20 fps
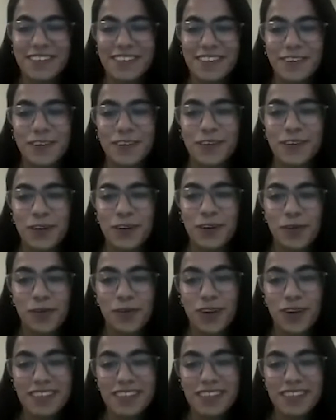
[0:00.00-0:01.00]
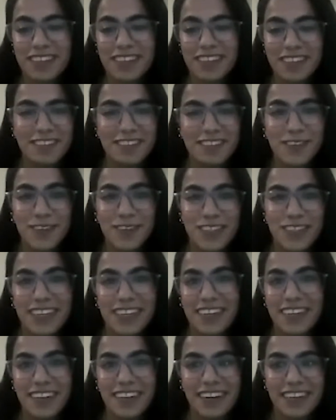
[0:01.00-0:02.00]
so what skills do you
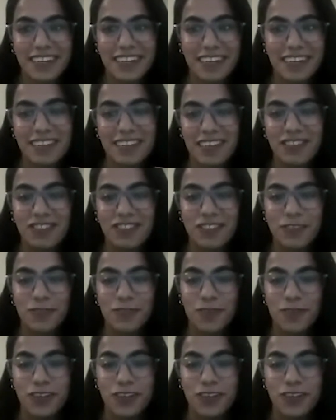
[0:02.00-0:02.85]
think are essential